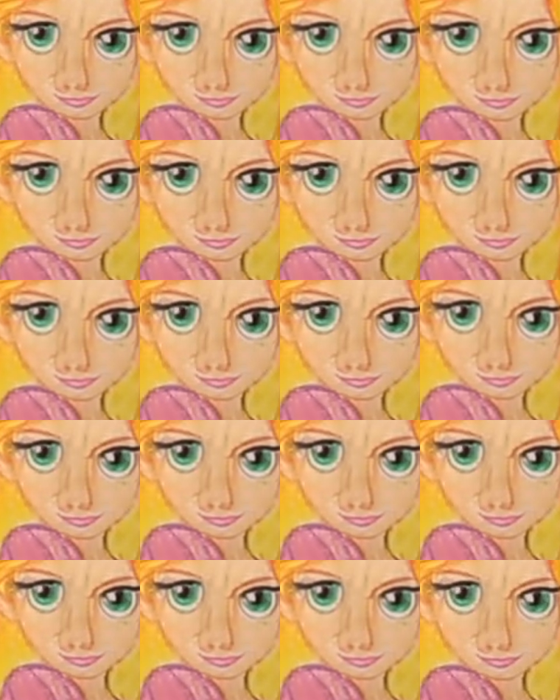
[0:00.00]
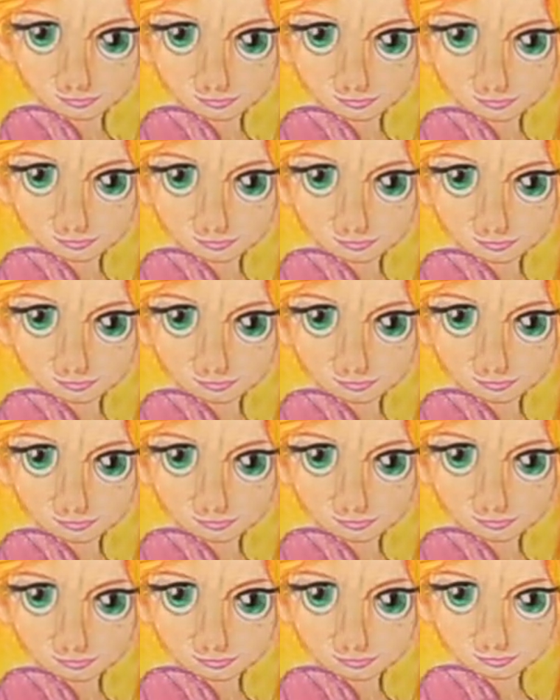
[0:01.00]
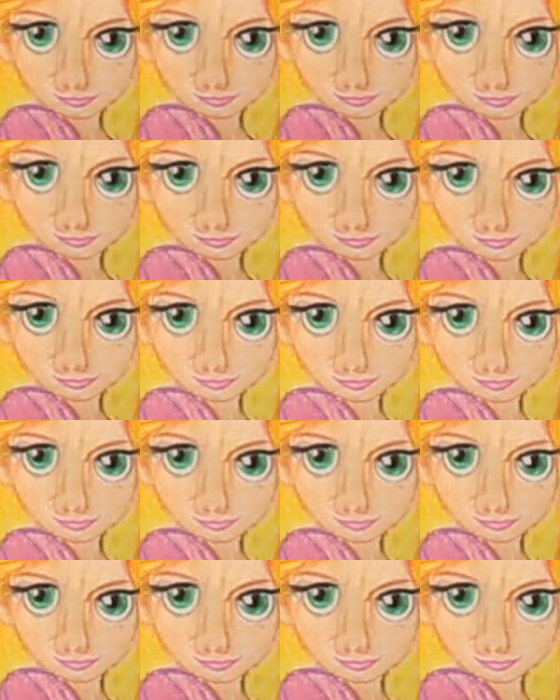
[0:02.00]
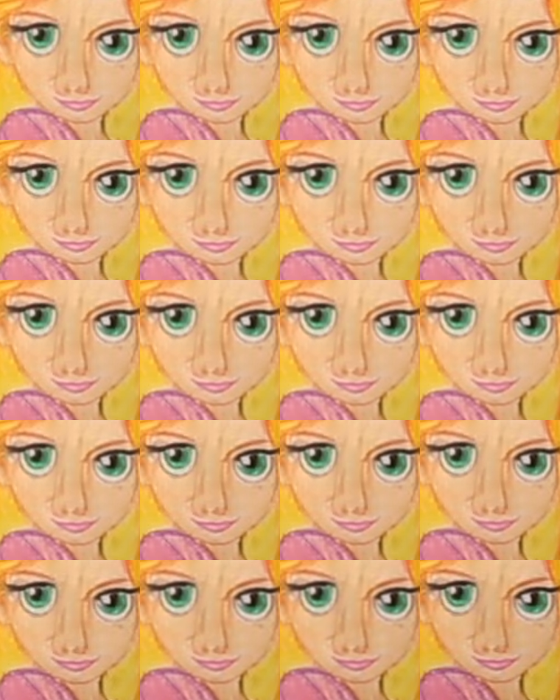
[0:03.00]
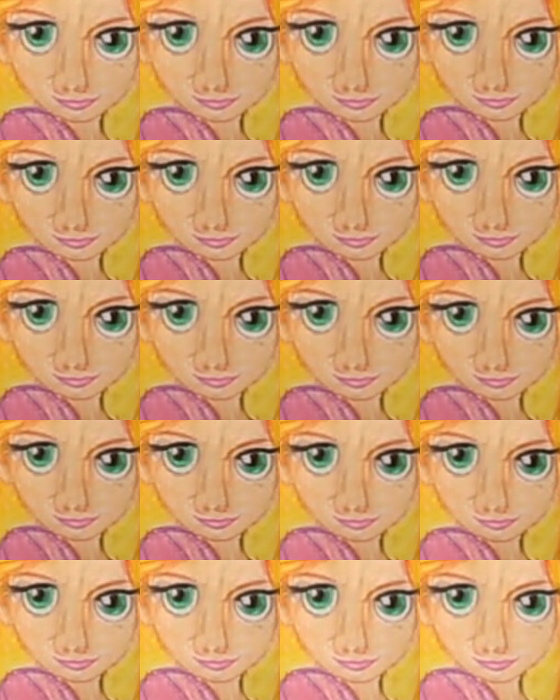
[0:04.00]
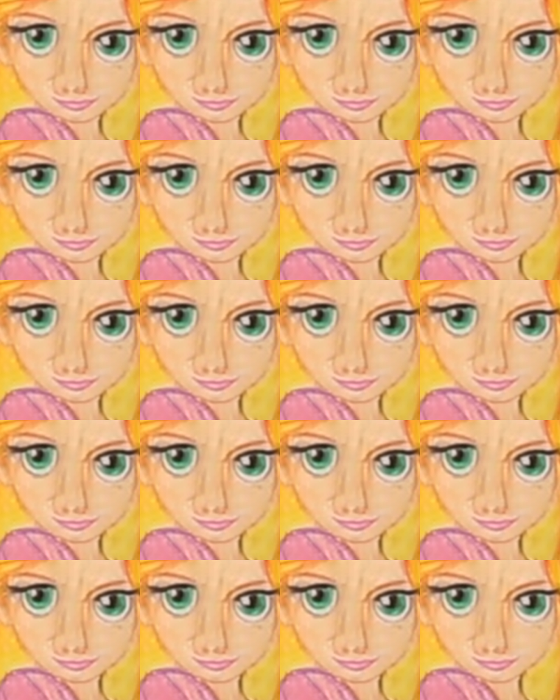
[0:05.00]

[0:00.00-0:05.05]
(not speaking)